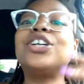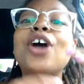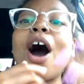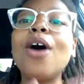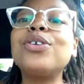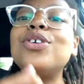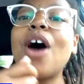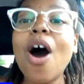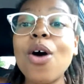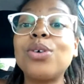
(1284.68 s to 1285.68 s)
And y'all
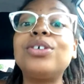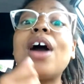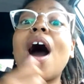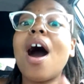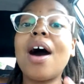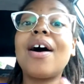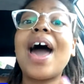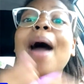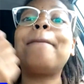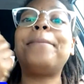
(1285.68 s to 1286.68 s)
know,
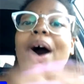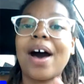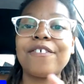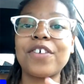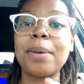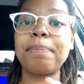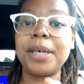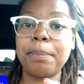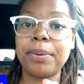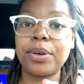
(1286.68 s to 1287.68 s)
y'all have bought from
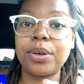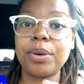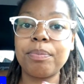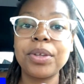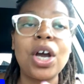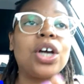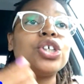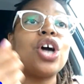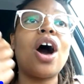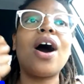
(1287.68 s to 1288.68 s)
people.
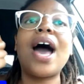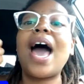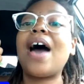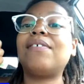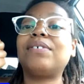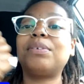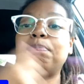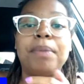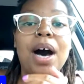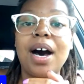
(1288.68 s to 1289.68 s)
Y'all have
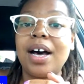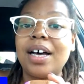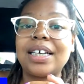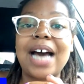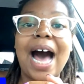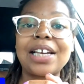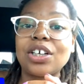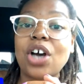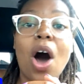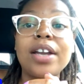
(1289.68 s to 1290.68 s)

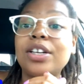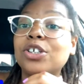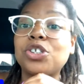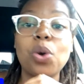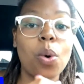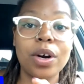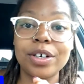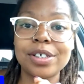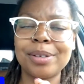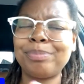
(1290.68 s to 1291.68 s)
gone in the
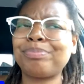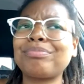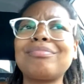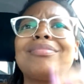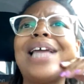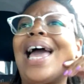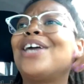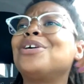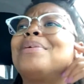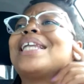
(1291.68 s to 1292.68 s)
stores.
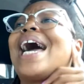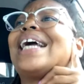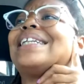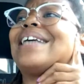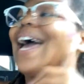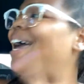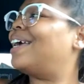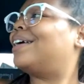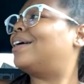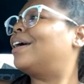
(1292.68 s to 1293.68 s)
And you be like,
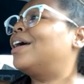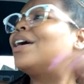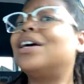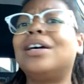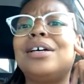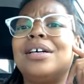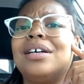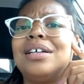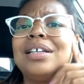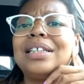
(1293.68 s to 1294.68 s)
dang,
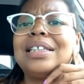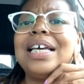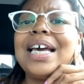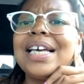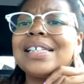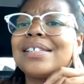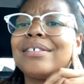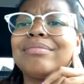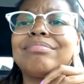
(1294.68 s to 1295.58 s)
these